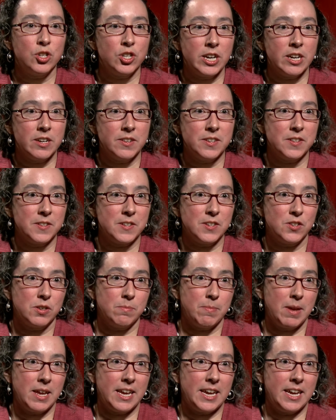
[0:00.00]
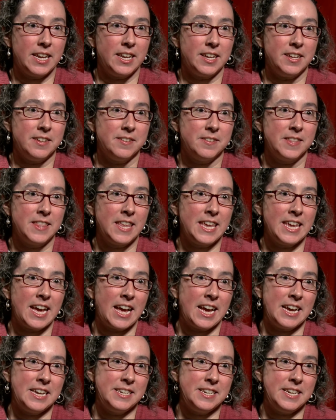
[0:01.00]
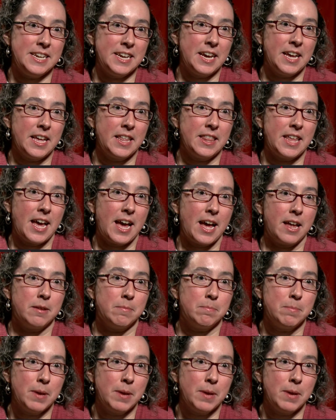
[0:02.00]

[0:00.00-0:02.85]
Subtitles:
Shared decision-making is the idea that